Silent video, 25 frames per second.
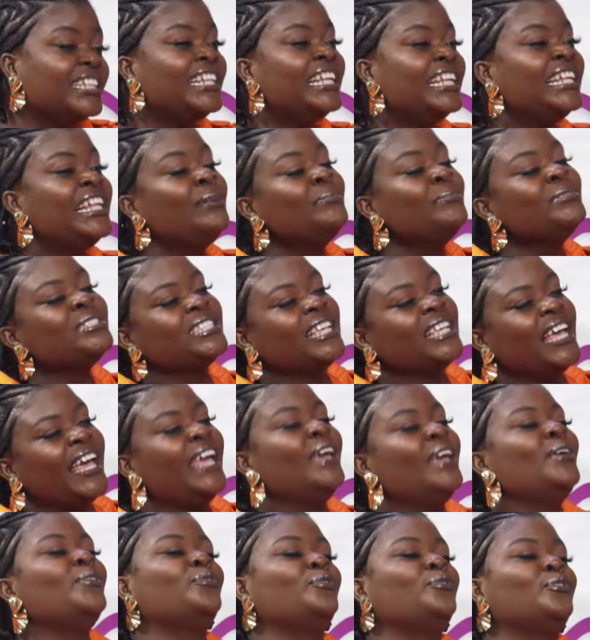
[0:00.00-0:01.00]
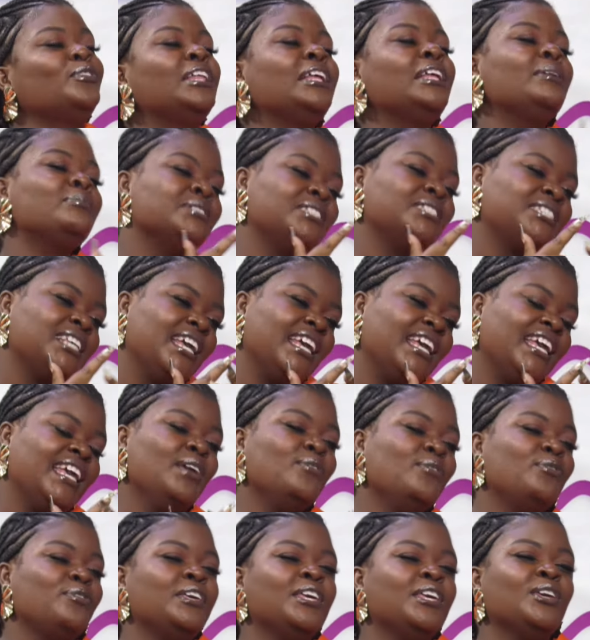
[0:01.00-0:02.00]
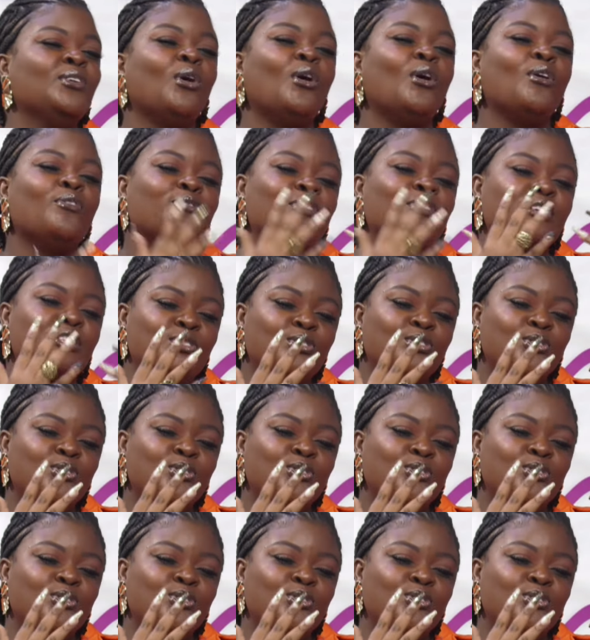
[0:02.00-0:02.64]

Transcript: Let me say if he offers